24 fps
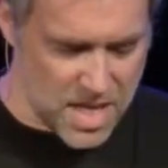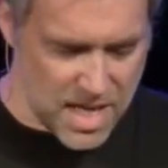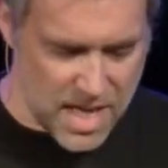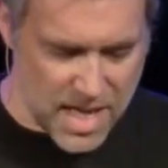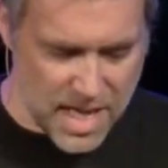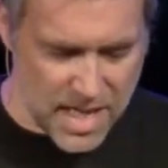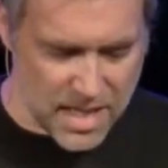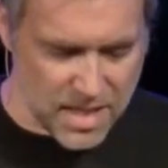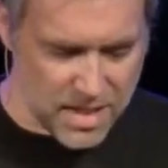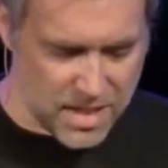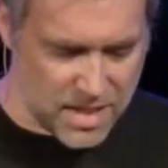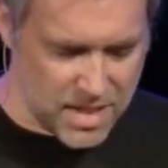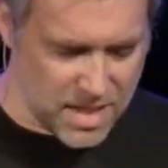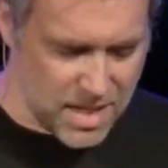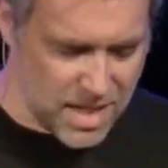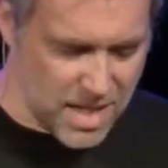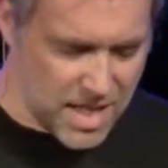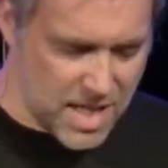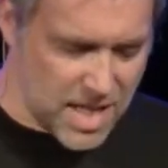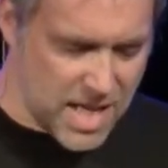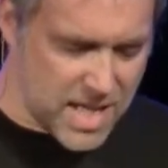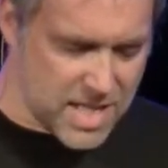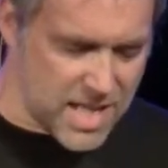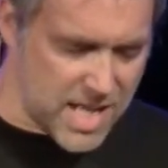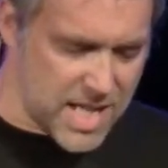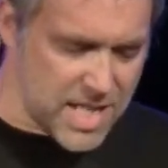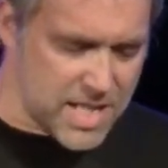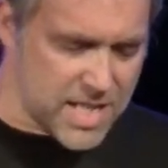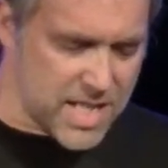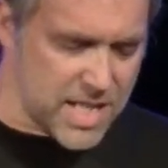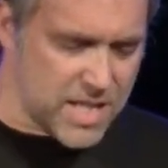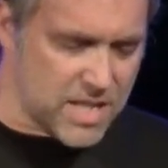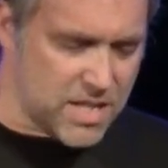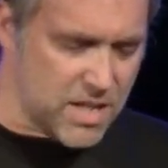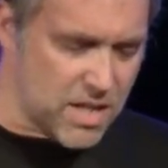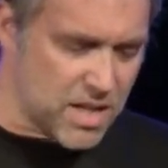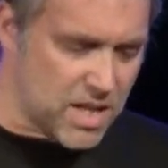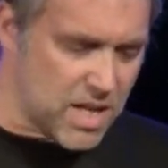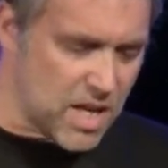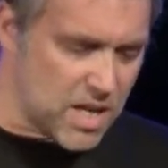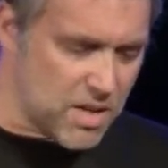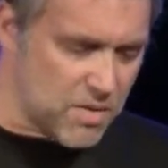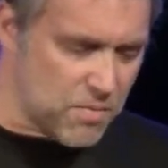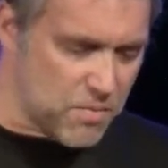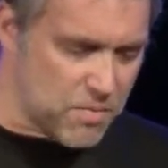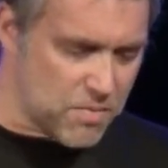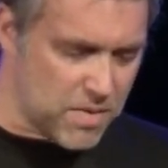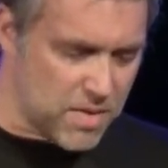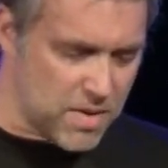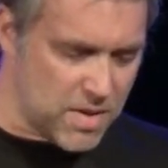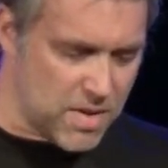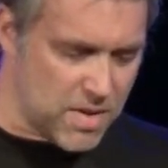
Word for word: And it's easy to kind of,